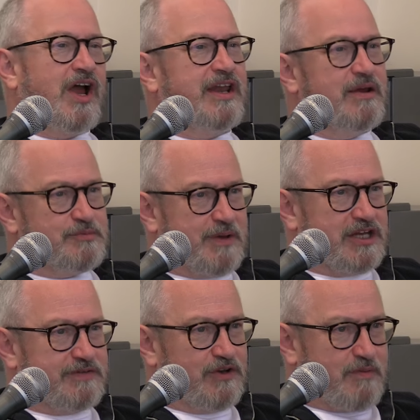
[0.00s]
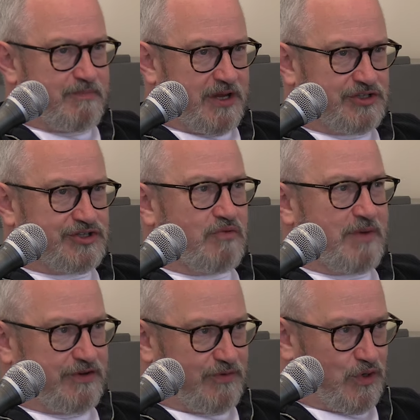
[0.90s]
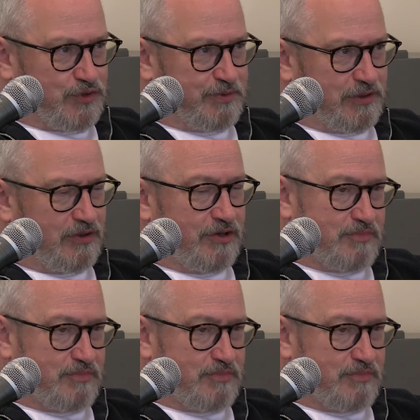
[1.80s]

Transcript: and he was being interviewed about being in Stoke Mandeville Hospital.